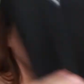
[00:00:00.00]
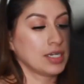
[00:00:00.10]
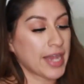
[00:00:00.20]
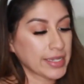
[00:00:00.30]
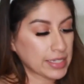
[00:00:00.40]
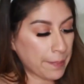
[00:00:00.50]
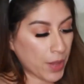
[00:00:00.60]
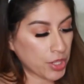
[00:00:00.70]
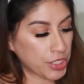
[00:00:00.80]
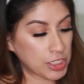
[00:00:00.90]
Next, I
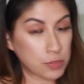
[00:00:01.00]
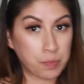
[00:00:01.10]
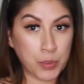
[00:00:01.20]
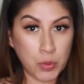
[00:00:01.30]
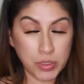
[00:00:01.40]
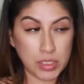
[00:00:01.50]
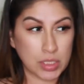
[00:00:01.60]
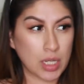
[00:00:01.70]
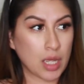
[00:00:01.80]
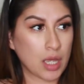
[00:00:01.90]
bought these
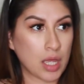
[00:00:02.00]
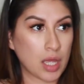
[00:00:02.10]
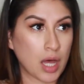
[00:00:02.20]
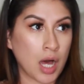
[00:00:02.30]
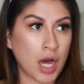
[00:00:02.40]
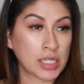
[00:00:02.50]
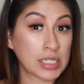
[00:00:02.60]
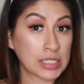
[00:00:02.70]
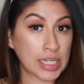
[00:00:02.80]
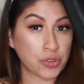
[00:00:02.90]
boots on
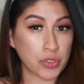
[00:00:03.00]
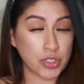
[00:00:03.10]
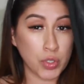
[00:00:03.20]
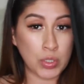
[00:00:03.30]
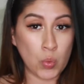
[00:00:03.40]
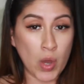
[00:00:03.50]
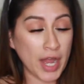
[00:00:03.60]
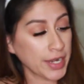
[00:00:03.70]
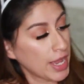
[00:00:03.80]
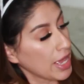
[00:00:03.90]
Central 21.